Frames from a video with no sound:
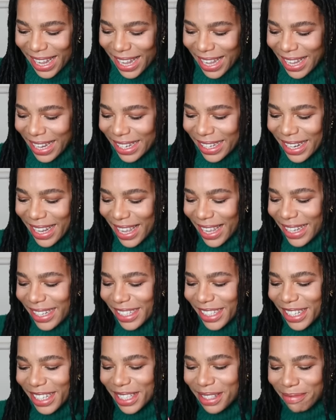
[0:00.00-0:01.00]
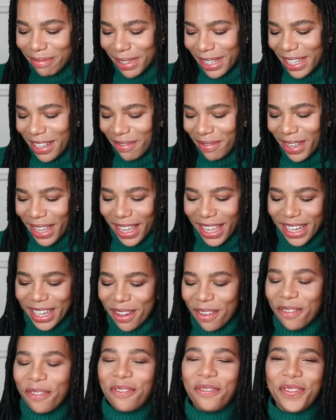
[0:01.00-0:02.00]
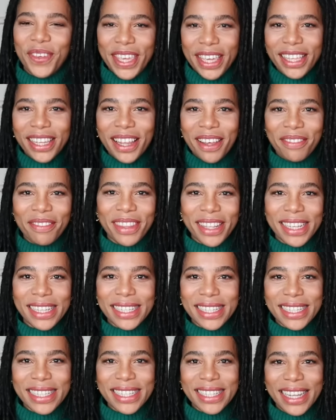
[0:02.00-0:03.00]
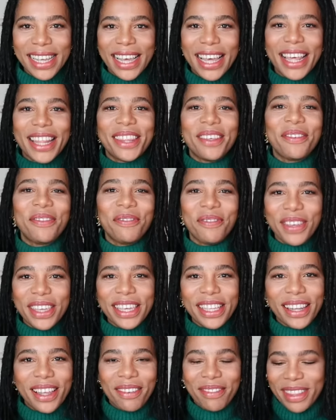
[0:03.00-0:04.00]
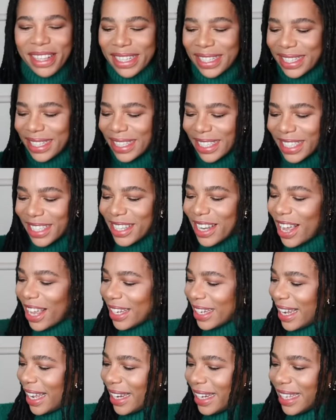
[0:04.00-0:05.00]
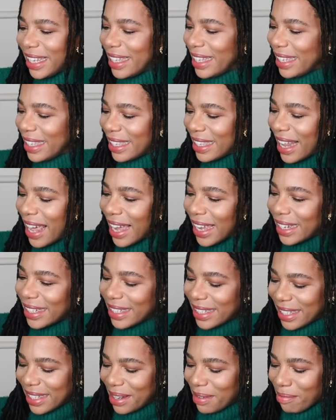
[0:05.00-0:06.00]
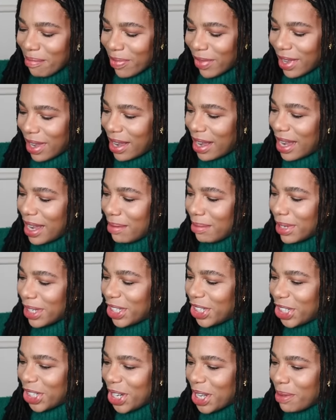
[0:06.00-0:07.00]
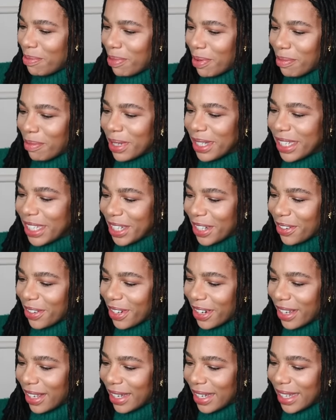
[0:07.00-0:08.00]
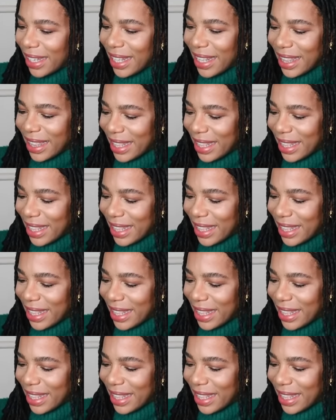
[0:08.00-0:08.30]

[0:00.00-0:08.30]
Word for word: And just believe me, the feel of this, the feel of this, this is not any light, um, cheap material.